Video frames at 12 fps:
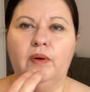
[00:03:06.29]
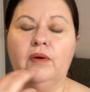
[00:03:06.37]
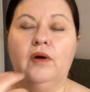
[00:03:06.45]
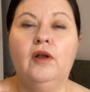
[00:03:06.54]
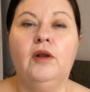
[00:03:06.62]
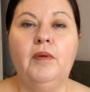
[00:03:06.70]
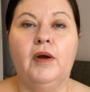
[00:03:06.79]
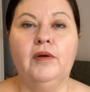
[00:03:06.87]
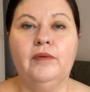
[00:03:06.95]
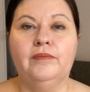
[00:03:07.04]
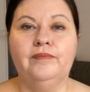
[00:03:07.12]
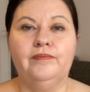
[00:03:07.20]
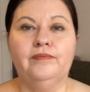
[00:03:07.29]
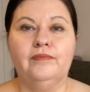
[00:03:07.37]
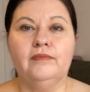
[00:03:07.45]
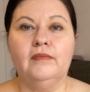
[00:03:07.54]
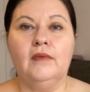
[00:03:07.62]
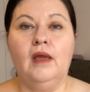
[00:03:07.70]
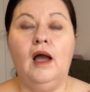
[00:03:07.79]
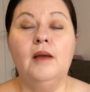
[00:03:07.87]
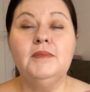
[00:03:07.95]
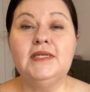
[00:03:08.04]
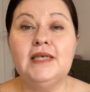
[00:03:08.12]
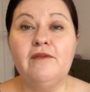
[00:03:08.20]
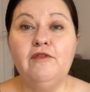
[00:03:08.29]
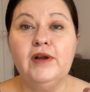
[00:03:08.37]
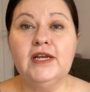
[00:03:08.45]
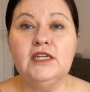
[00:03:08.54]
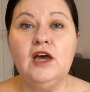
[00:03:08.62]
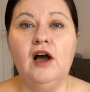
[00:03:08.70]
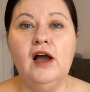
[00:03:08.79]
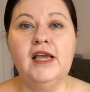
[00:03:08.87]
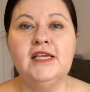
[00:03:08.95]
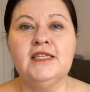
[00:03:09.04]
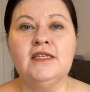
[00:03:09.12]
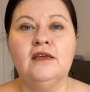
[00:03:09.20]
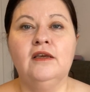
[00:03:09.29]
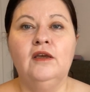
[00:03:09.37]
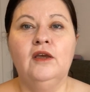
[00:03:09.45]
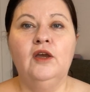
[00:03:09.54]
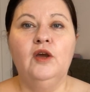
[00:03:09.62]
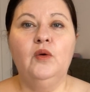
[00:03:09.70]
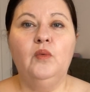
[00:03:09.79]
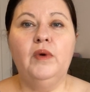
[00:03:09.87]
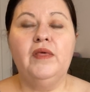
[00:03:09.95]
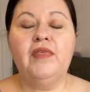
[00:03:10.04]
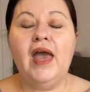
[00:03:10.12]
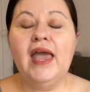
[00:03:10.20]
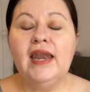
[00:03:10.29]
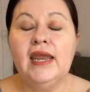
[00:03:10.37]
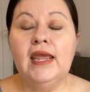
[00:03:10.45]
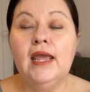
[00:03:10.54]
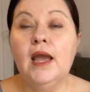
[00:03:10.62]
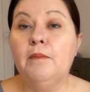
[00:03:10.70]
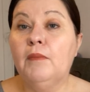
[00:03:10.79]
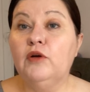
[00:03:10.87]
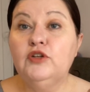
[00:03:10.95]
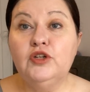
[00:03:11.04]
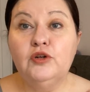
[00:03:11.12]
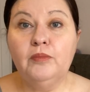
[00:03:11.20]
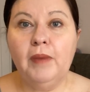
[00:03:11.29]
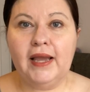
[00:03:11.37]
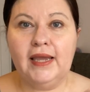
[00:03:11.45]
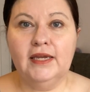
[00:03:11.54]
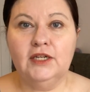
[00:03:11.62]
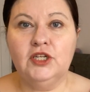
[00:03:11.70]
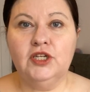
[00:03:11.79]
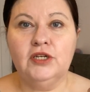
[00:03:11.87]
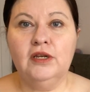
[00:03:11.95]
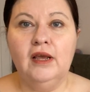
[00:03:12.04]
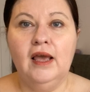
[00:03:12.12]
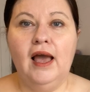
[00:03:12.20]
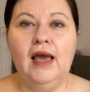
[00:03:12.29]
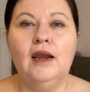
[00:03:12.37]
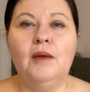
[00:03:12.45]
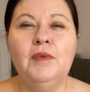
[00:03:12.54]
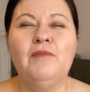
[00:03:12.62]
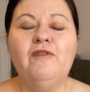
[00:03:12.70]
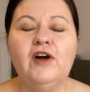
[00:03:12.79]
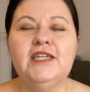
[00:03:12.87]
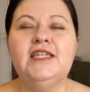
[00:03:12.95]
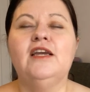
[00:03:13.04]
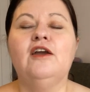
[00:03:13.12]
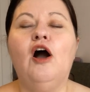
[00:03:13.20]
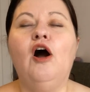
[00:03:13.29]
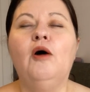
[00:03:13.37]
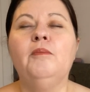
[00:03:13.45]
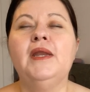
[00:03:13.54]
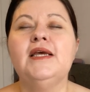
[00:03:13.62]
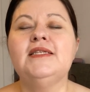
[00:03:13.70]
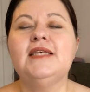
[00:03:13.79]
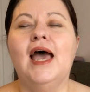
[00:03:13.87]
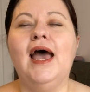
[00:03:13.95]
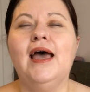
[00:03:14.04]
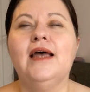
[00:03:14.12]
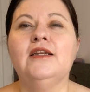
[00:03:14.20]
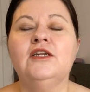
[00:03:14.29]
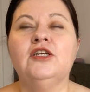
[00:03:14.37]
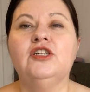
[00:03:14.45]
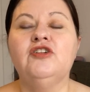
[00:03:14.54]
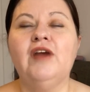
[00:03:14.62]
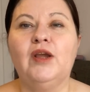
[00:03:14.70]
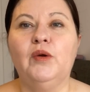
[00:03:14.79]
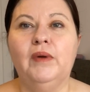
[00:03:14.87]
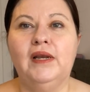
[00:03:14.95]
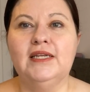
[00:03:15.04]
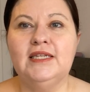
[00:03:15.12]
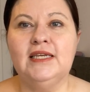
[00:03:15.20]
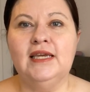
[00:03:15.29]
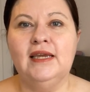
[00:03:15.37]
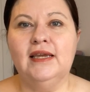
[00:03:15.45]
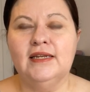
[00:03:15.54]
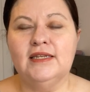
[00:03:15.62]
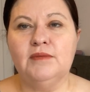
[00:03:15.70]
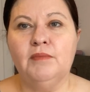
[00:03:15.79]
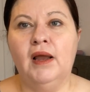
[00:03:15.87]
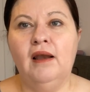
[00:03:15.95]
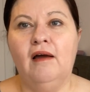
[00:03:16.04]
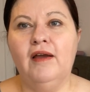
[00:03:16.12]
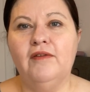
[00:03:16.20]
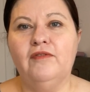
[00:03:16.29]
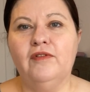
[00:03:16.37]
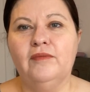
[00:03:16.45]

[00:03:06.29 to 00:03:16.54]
Collarbone. I'm severing ties with any emotional baggage, and I'm inviting calmness and tranquility into my life.